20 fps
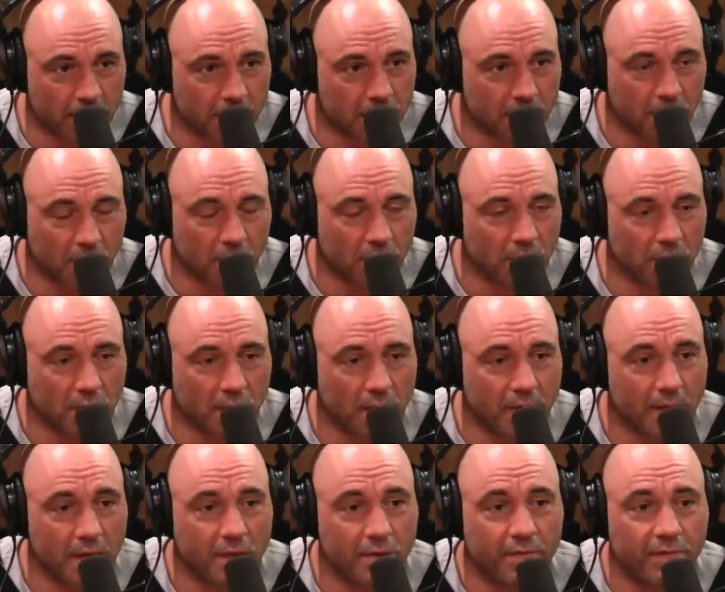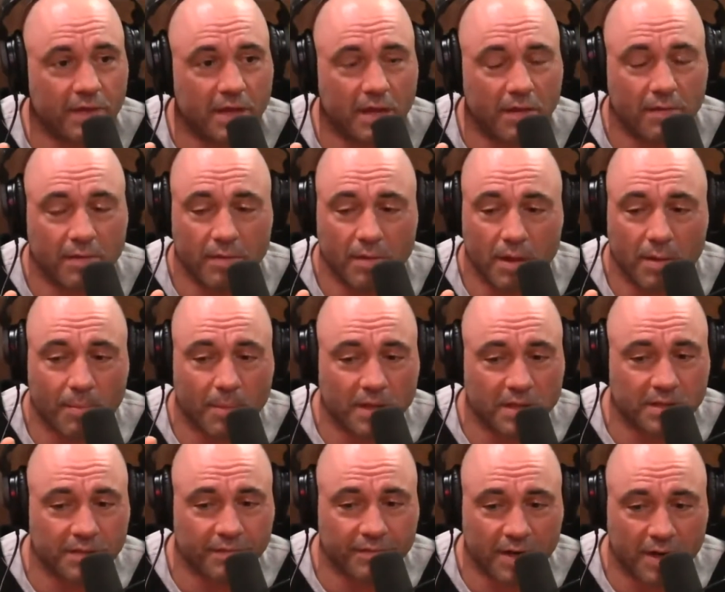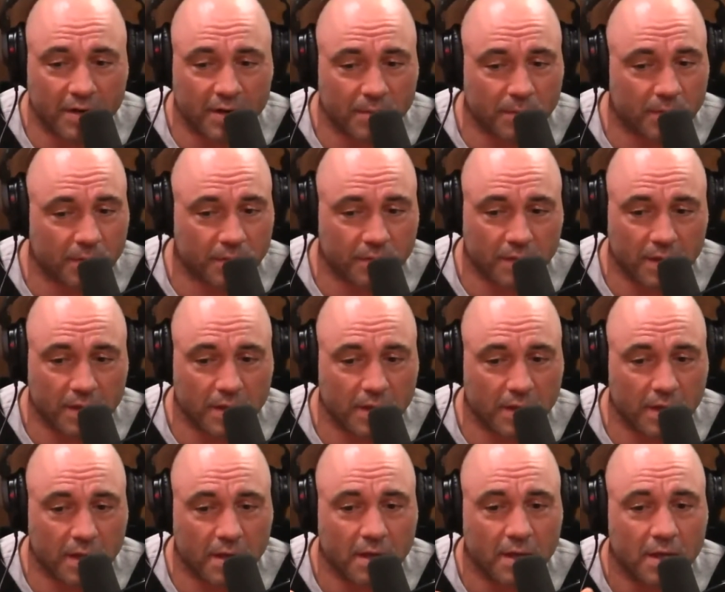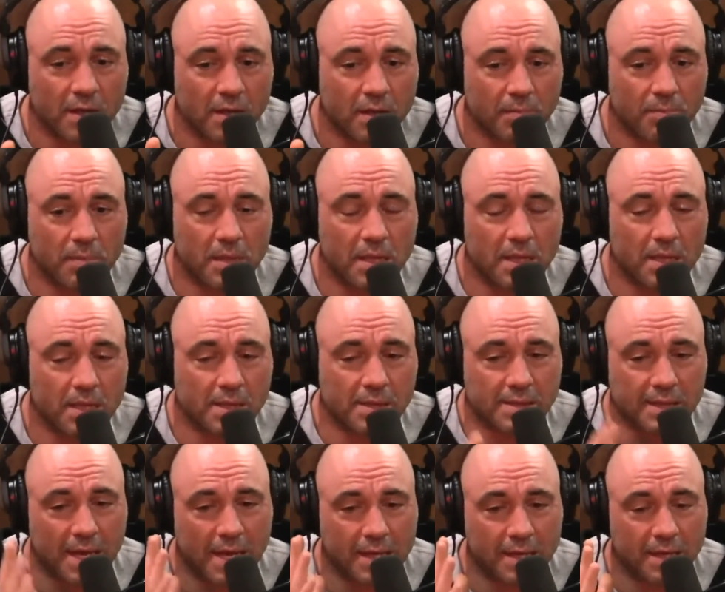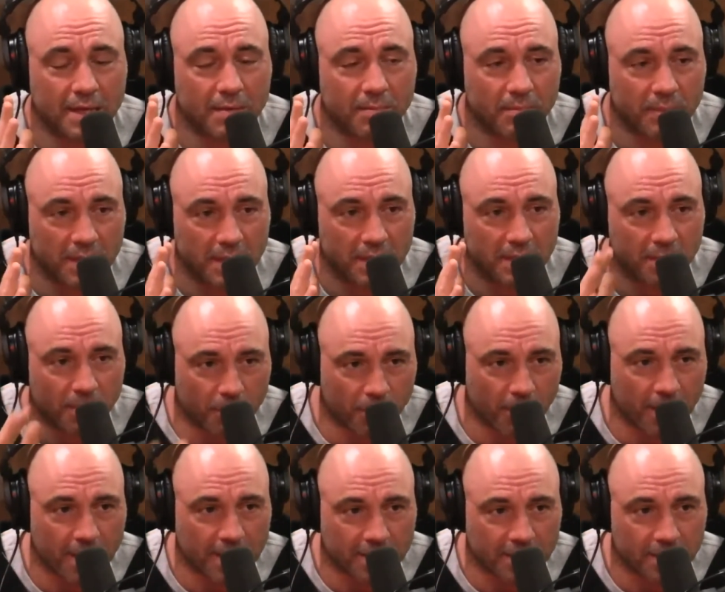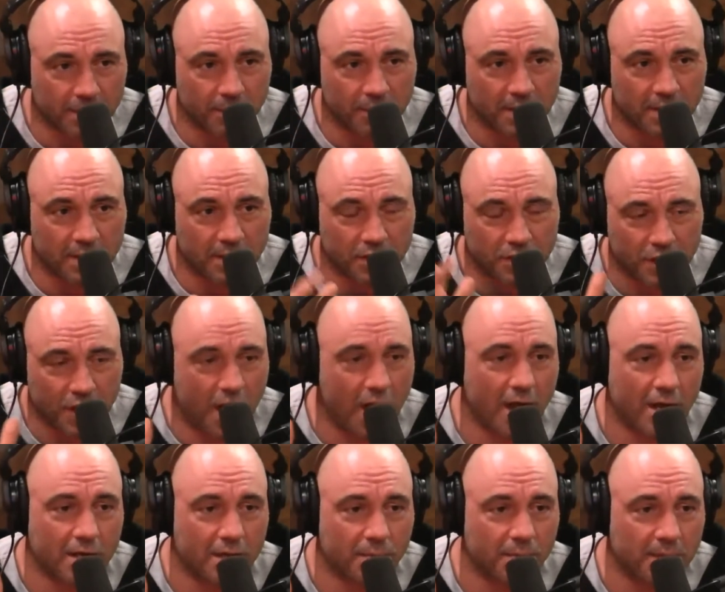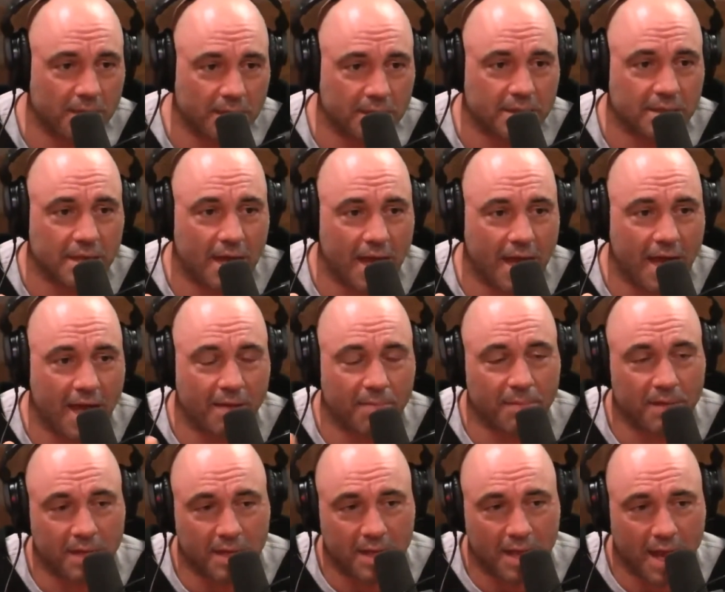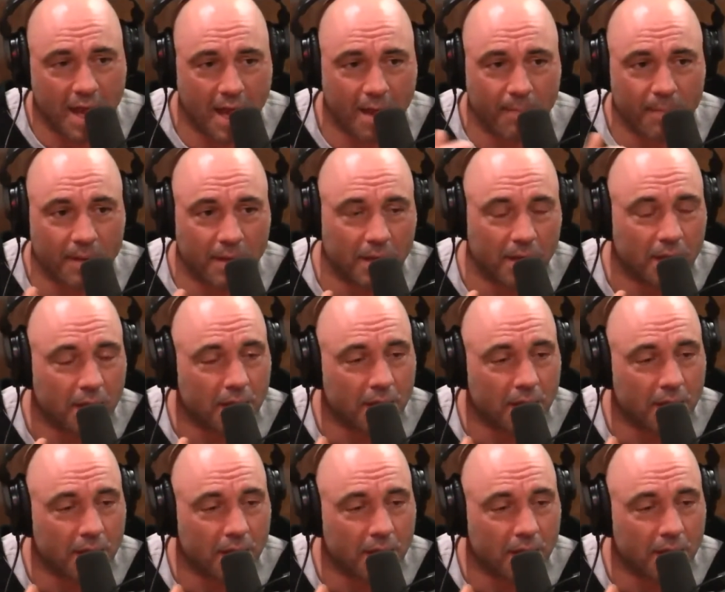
So, and you get a bunch of variables, right? You get me excited, me depressed, me shocked, me sad, me happy.